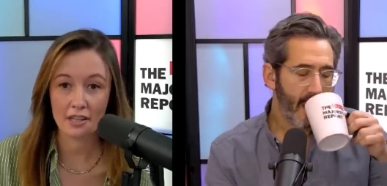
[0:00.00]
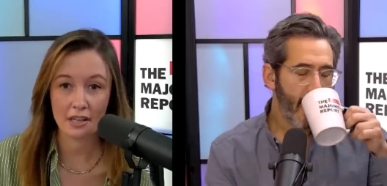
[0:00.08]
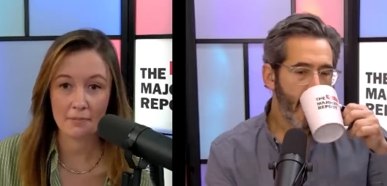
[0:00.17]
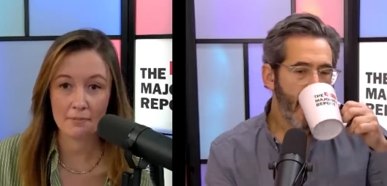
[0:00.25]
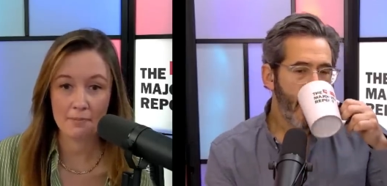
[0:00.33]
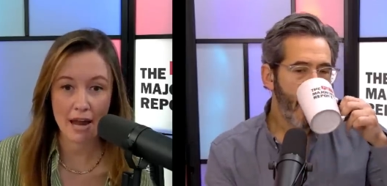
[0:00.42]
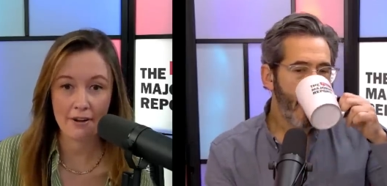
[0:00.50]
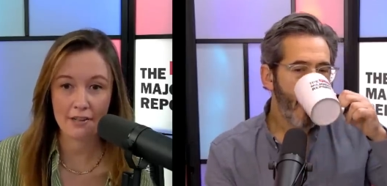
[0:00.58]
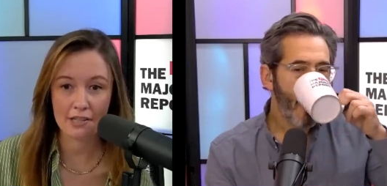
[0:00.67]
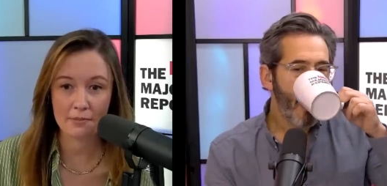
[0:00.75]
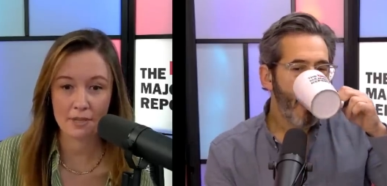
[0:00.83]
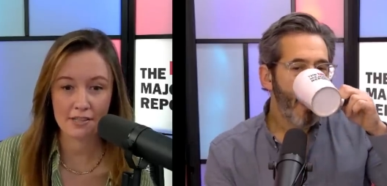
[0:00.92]

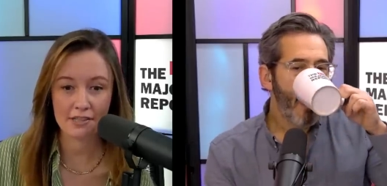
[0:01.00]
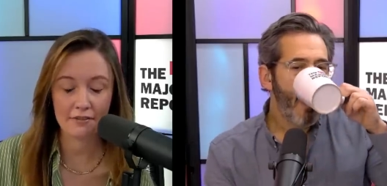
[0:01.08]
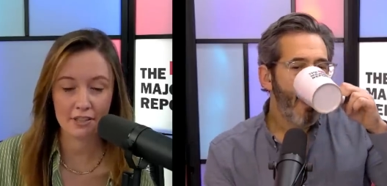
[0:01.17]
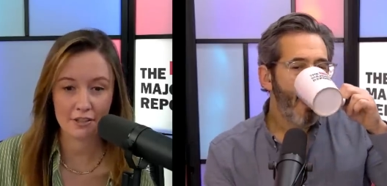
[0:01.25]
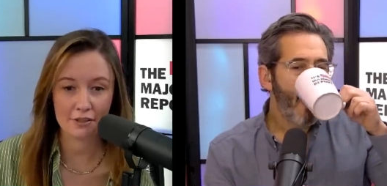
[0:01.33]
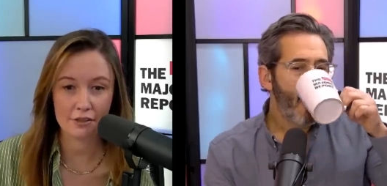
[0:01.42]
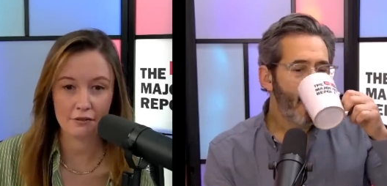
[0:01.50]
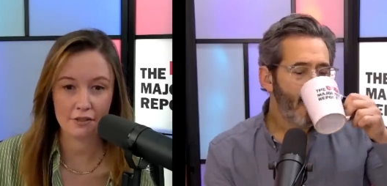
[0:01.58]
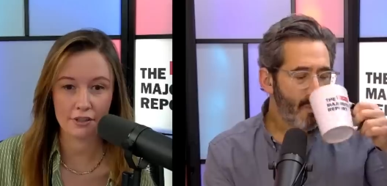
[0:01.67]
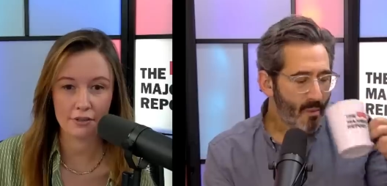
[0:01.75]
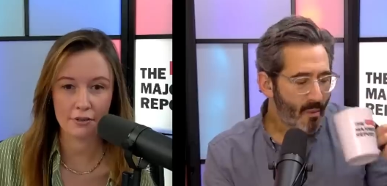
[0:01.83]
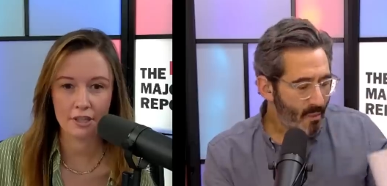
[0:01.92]
Speaker 1: embarrassment of an
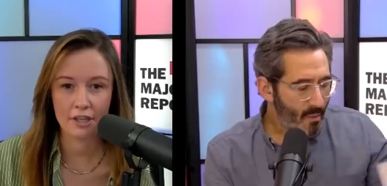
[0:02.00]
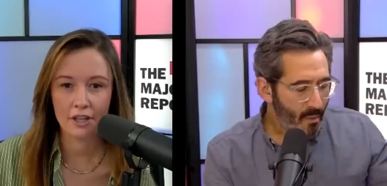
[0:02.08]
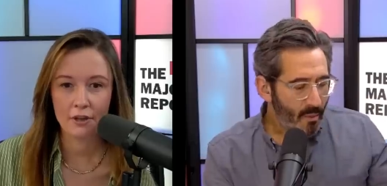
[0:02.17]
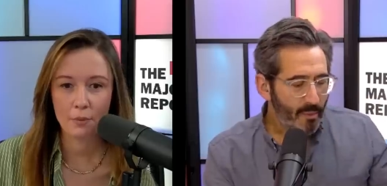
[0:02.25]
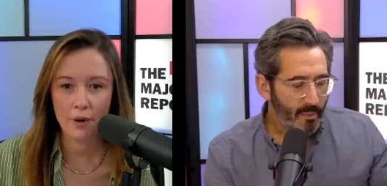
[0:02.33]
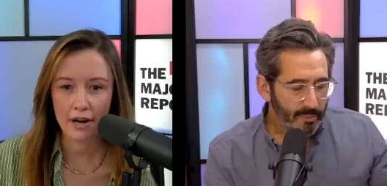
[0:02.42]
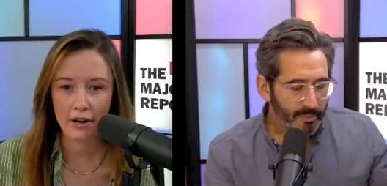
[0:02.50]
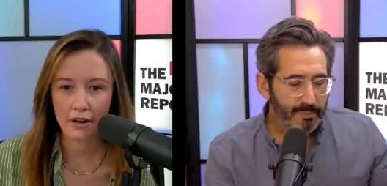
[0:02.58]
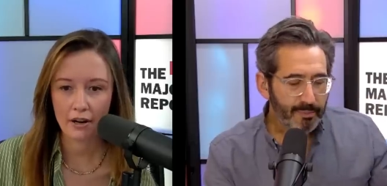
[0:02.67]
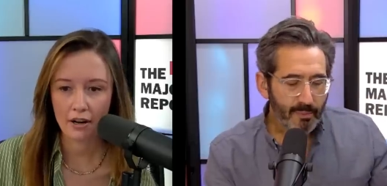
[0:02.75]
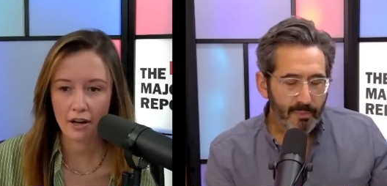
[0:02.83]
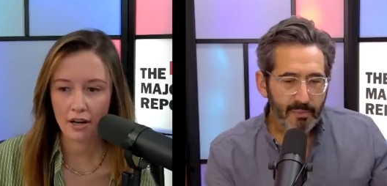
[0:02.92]
interview
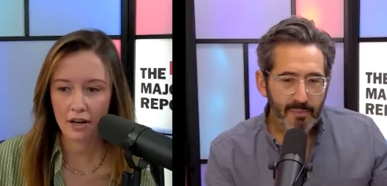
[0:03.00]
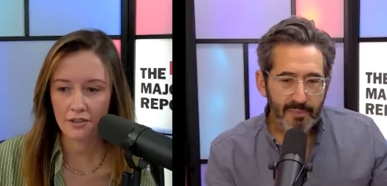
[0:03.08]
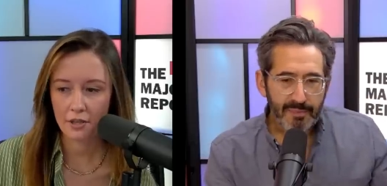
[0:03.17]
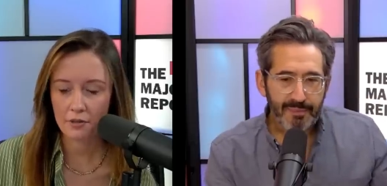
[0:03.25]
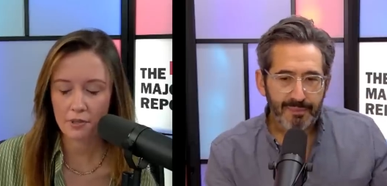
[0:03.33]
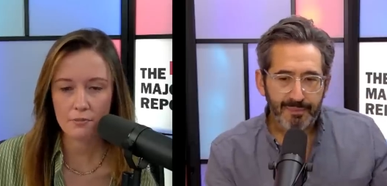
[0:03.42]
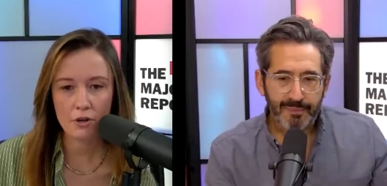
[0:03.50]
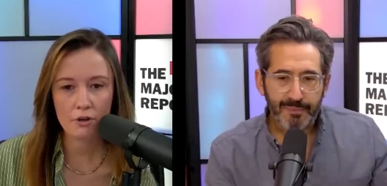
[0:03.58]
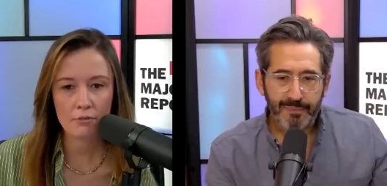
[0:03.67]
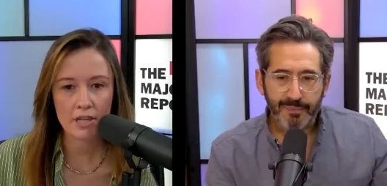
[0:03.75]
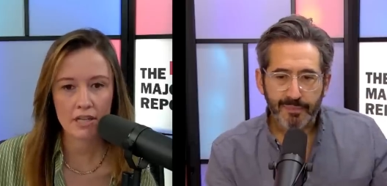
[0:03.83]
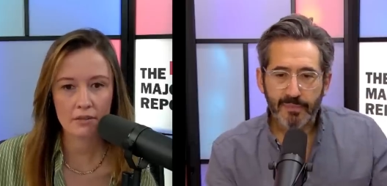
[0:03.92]
where uh, there was a
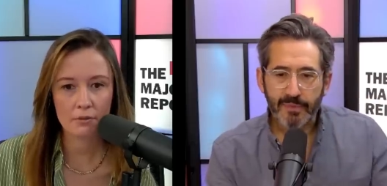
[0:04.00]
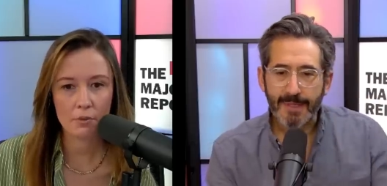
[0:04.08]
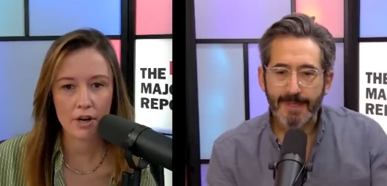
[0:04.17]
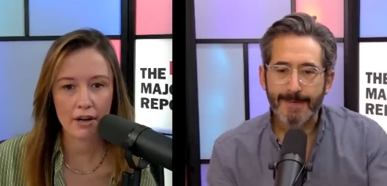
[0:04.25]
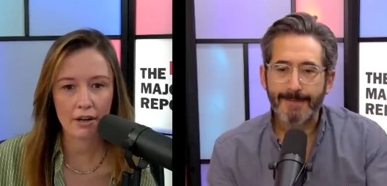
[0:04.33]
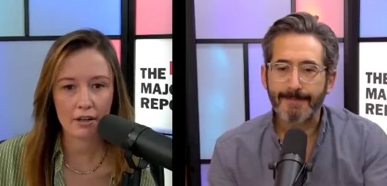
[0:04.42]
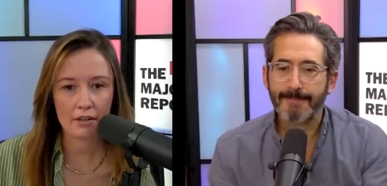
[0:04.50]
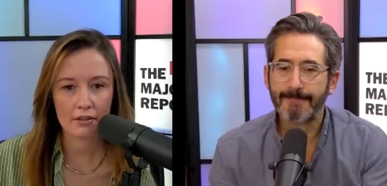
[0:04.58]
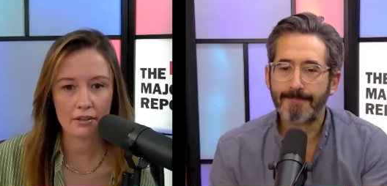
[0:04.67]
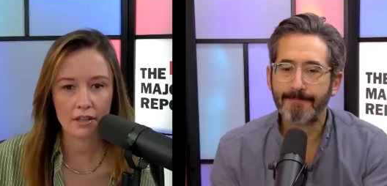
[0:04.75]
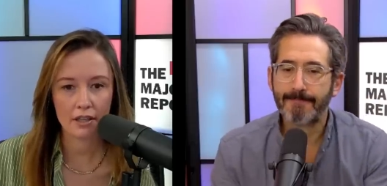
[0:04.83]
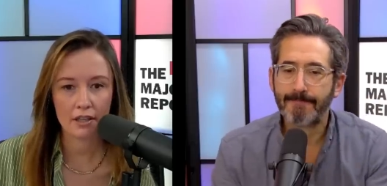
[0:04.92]
moment where
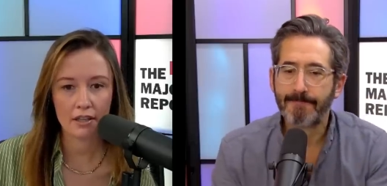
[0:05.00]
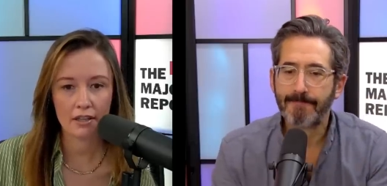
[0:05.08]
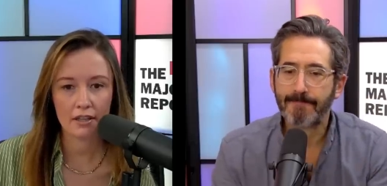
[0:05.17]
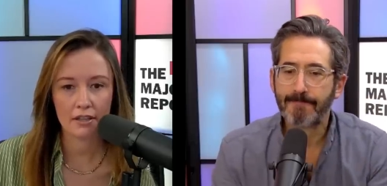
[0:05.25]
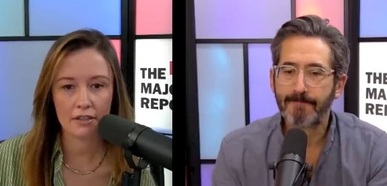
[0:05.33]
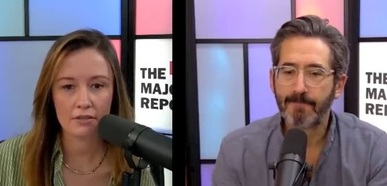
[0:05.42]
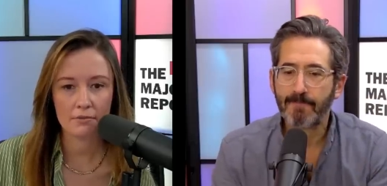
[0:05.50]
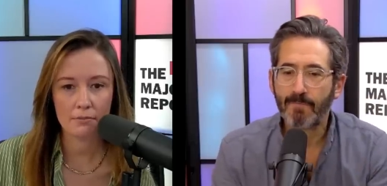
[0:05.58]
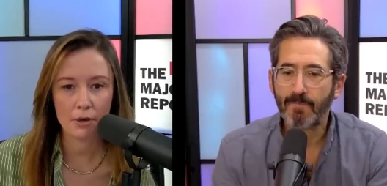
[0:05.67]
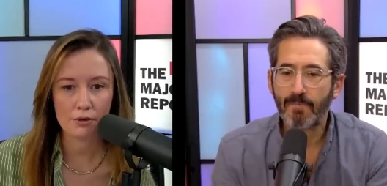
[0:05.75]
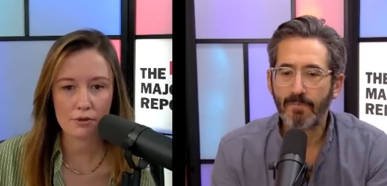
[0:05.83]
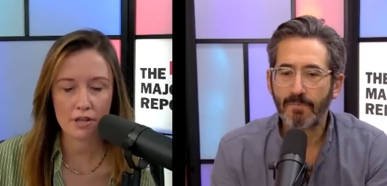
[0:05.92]
uh,
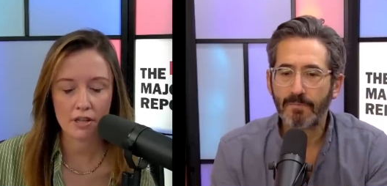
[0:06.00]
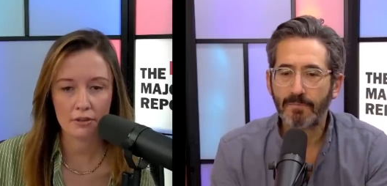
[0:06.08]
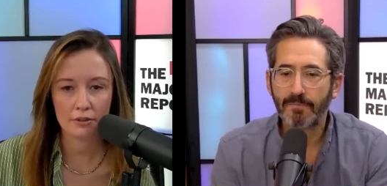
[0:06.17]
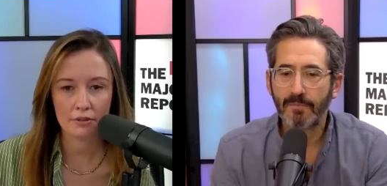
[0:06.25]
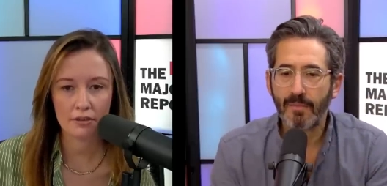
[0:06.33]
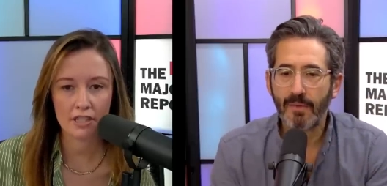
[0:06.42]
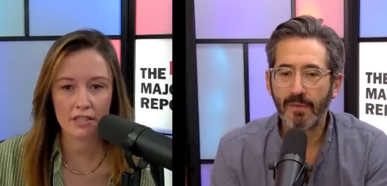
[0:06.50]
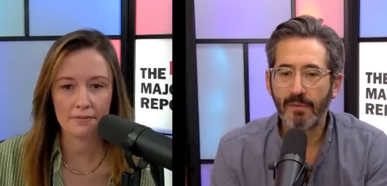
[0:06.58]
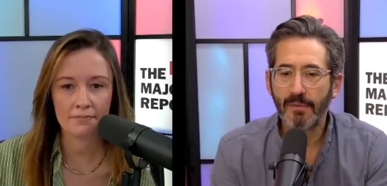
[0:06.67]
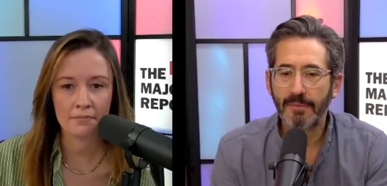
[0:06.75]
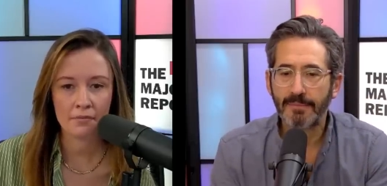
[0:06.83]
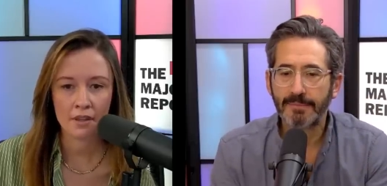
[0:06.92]
Marjorie Taylor
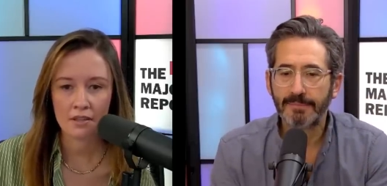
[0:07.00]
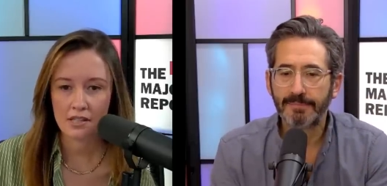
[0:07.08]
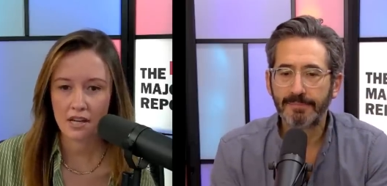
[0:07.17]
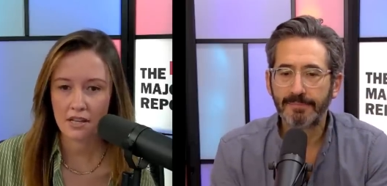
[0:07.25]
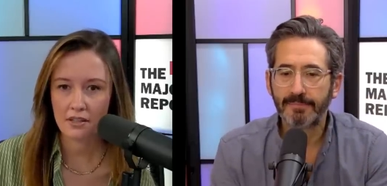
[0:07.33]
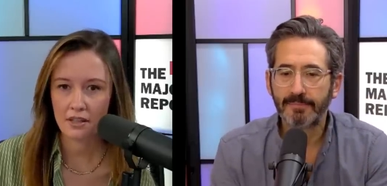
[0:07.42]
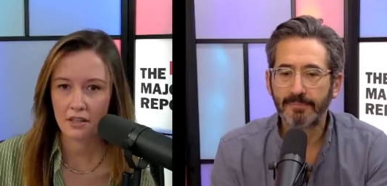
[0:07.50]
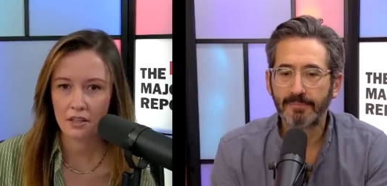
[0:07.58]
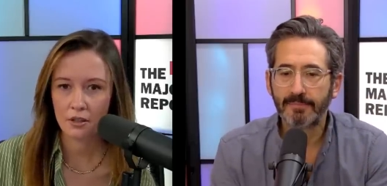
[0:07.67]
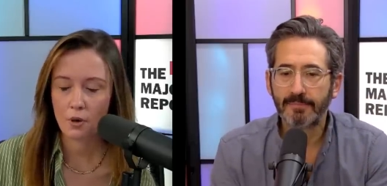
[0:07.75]
Greene said,